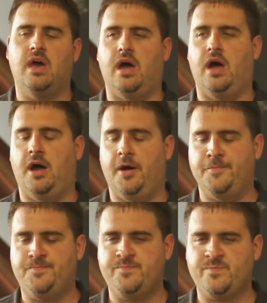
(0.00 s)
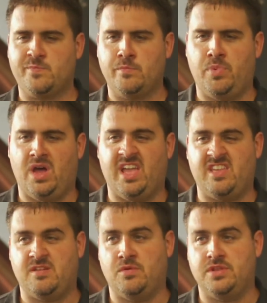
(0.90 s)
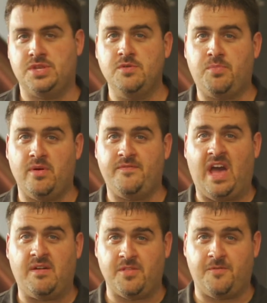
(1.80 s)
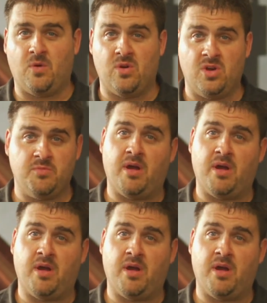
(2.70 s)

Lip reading: But like I said, with the 2.5 or the 4.0,